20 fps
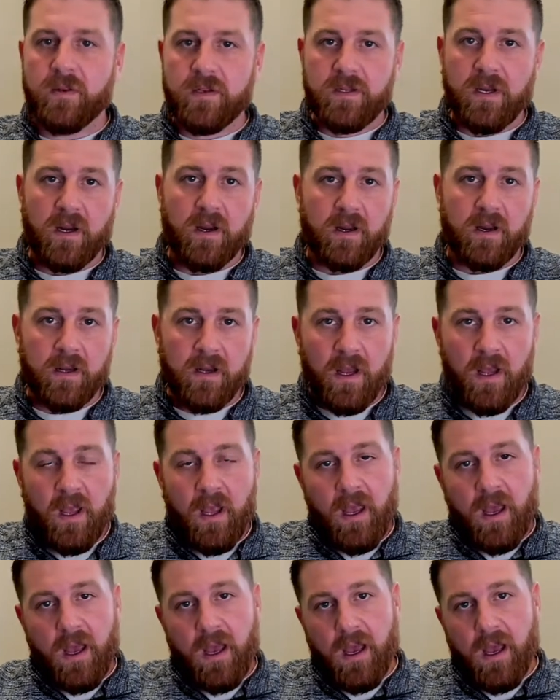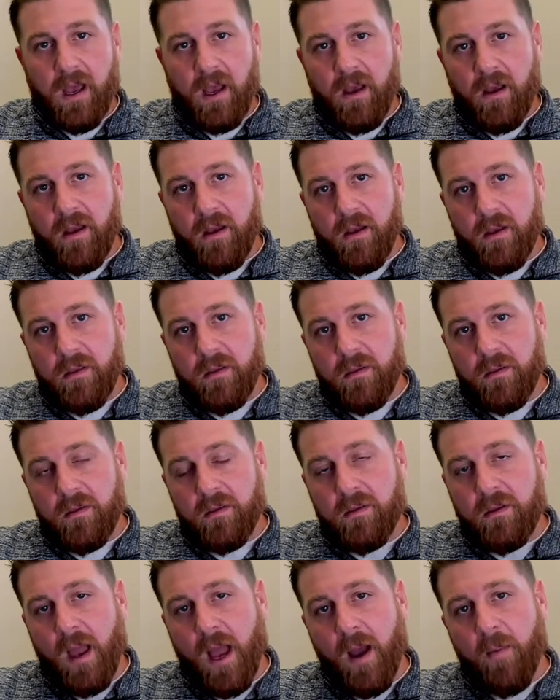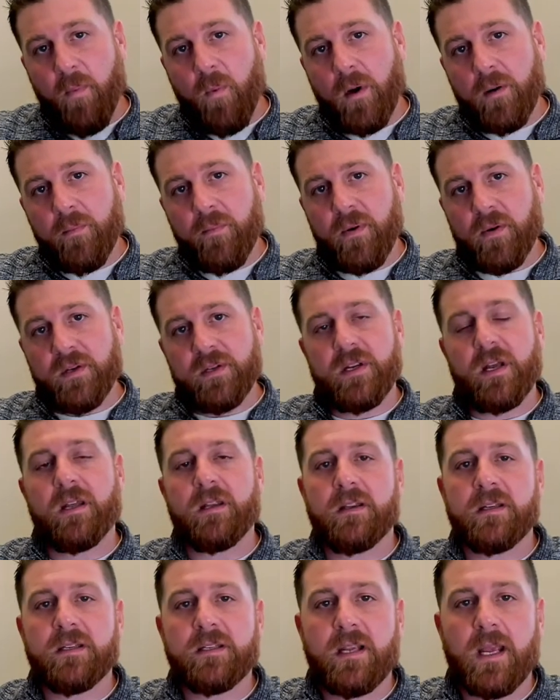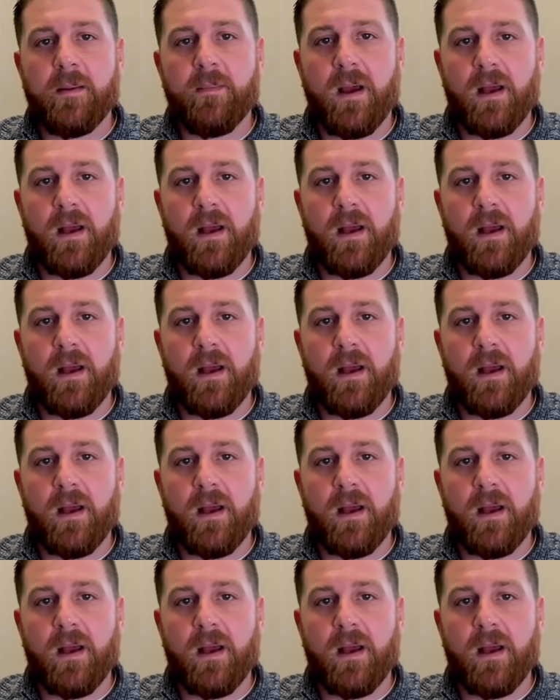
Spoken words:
second. Top 1%, this came